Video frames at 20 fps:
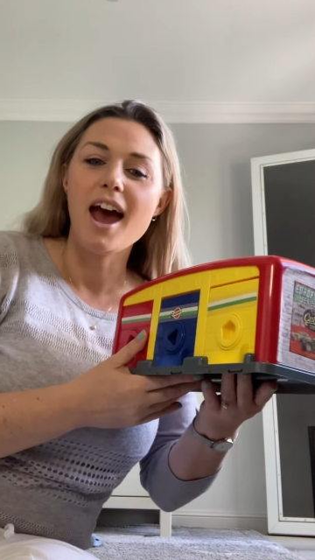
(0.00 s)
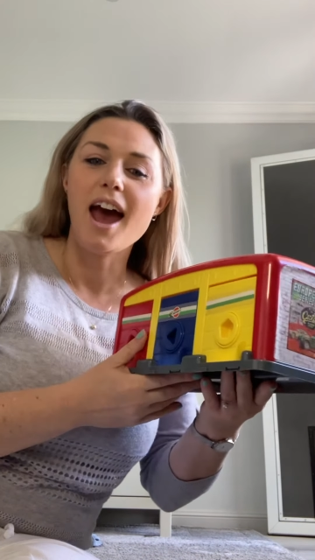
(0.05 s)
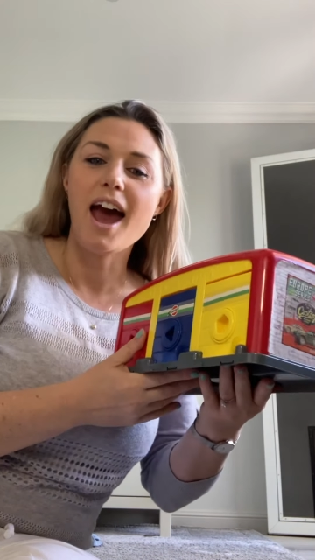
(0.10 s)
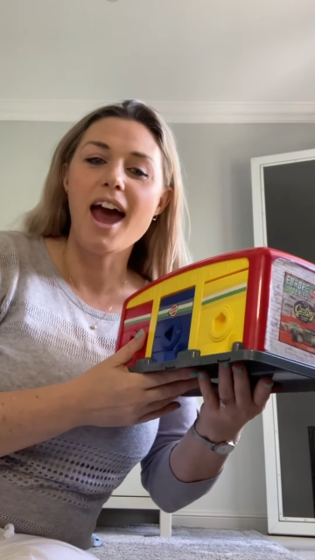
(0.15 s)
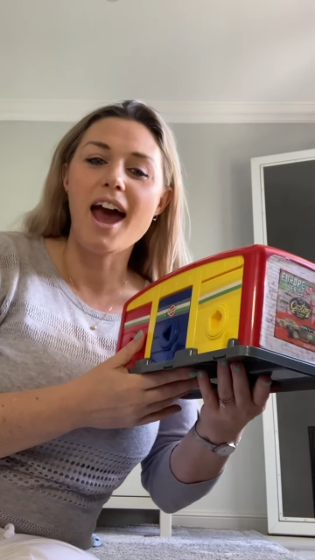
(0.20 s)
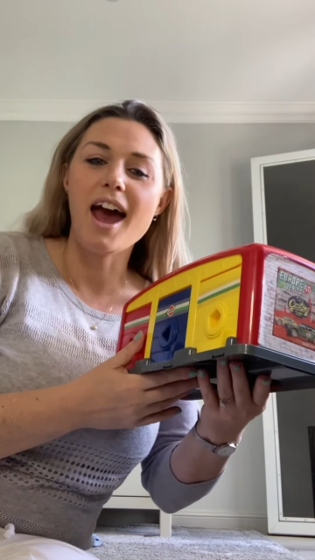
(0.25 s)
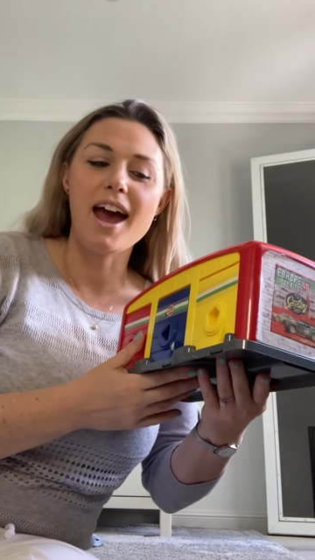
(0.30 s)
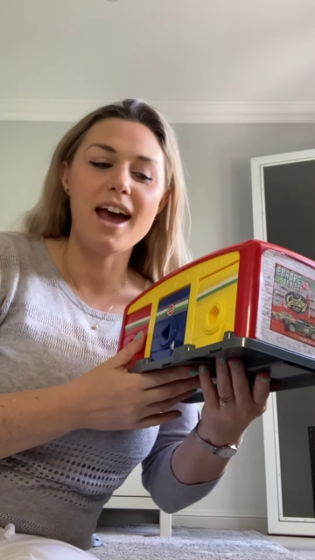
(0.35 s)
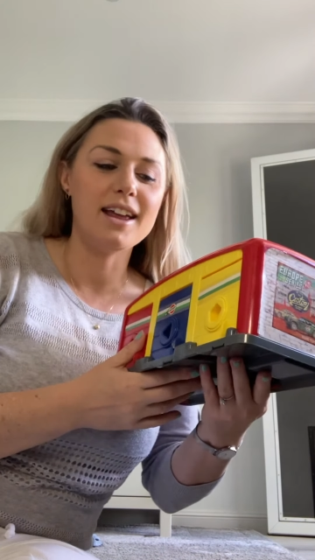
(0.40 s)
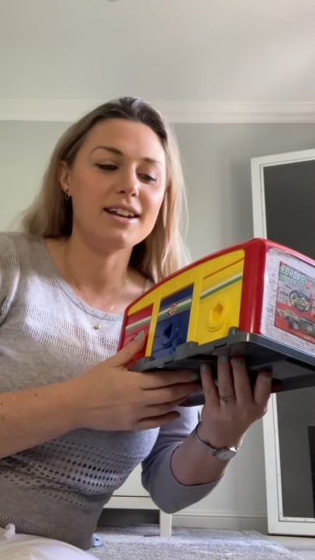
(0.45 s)

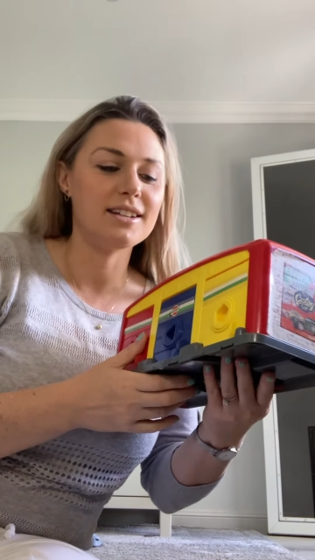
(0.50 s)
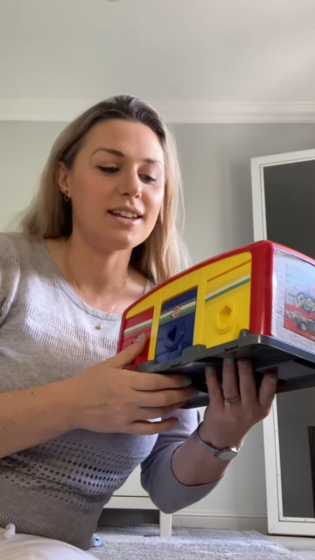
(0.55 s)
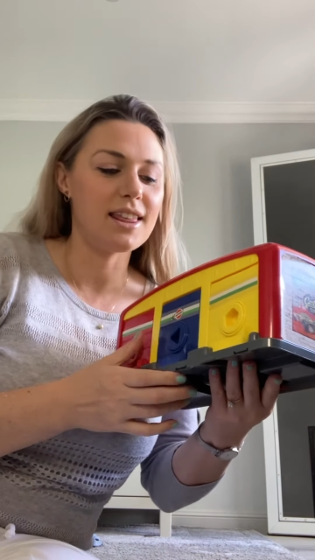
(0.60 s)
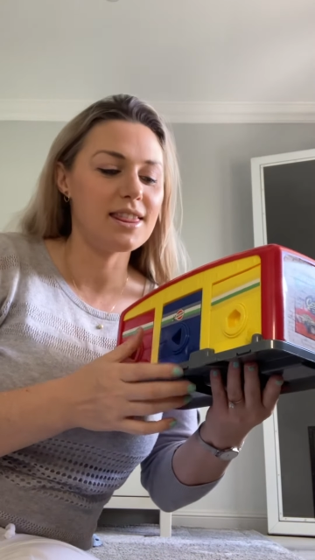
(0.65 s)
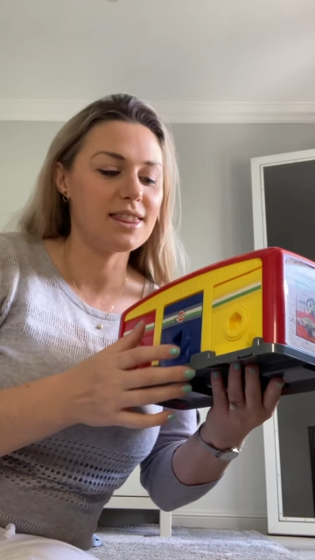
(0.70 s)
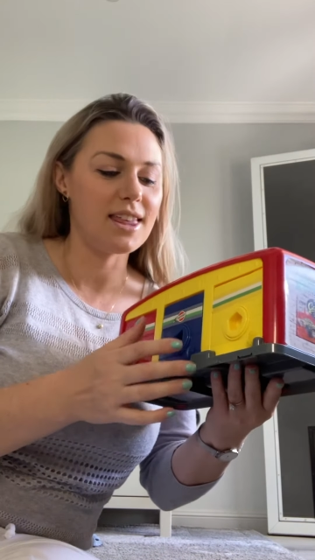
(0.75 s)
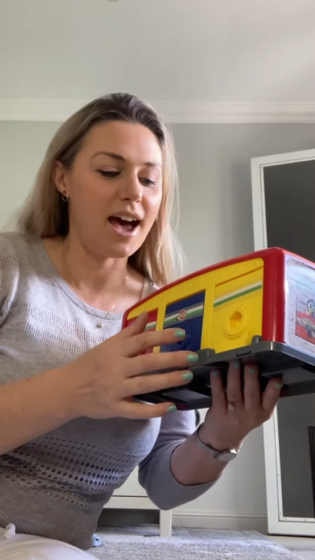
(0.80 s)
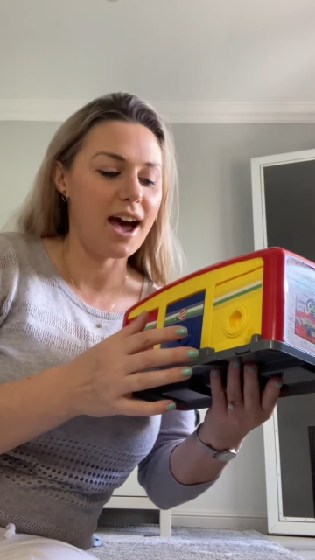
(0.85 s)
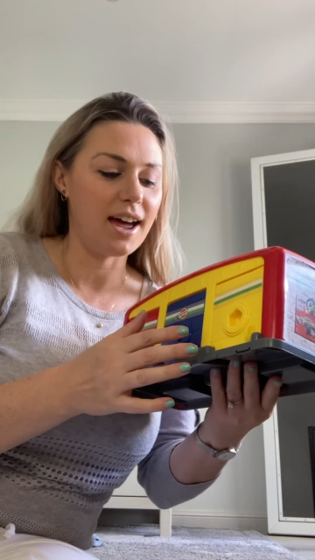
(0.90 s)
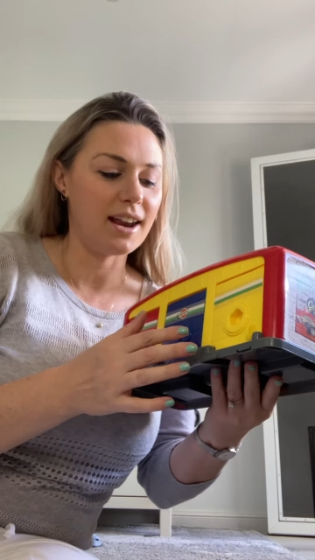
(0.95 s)
and
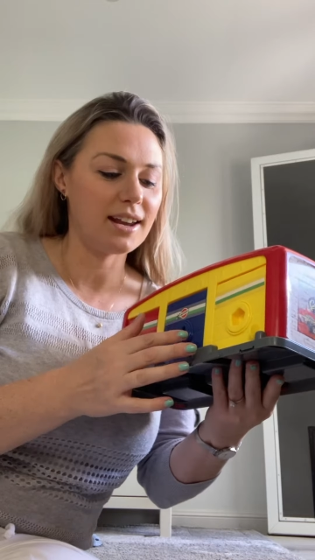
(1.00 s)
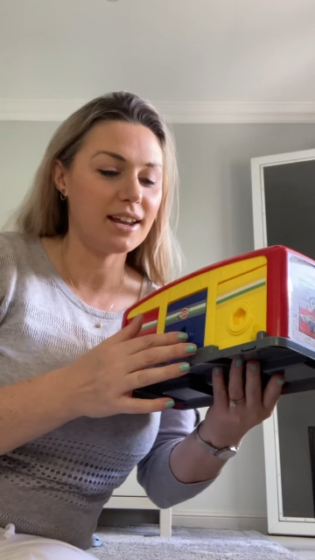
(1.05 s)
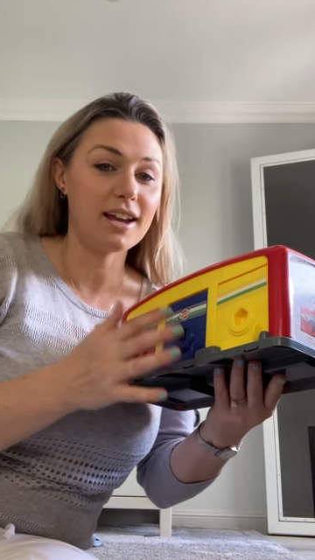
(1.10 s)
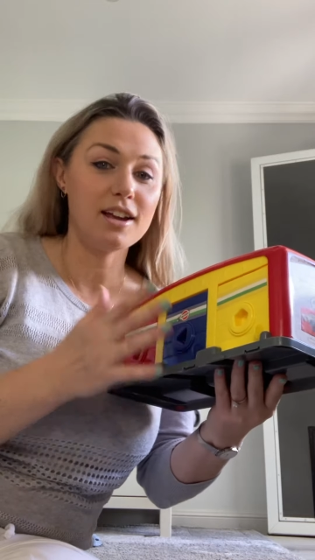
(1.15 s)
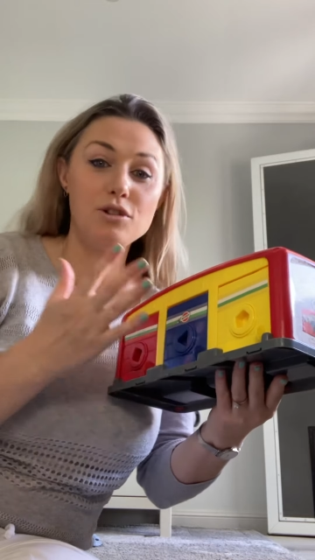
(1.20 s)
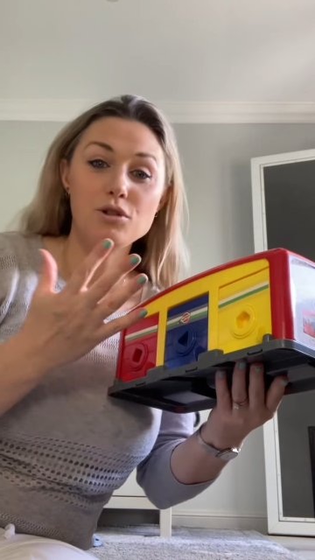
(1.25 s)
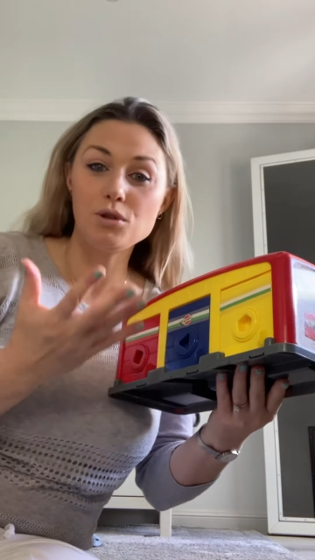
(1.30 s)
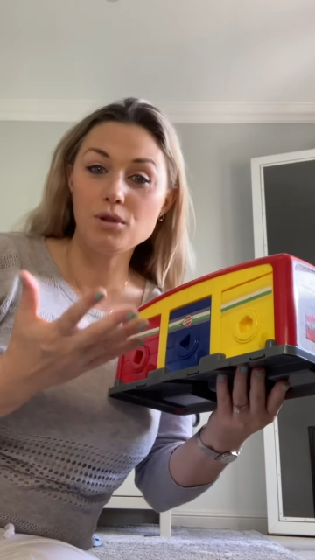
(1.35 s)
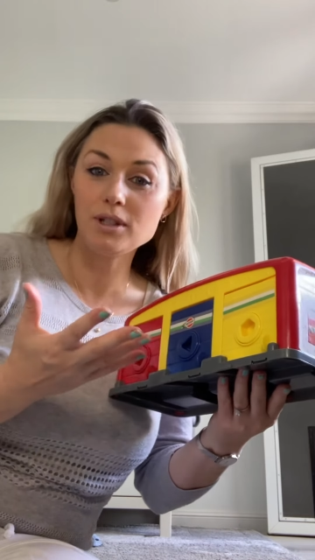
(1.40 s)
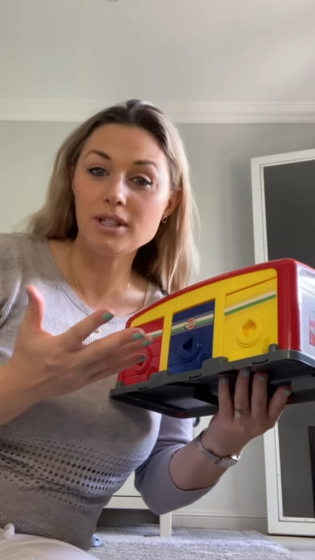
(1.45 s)
that
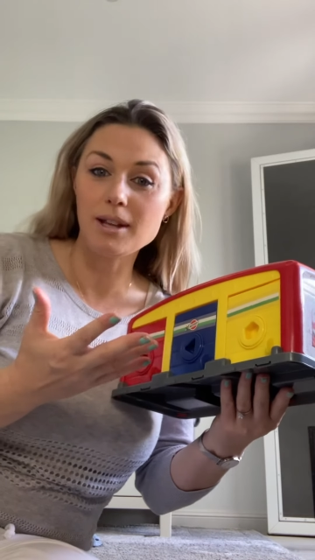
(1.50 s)
can do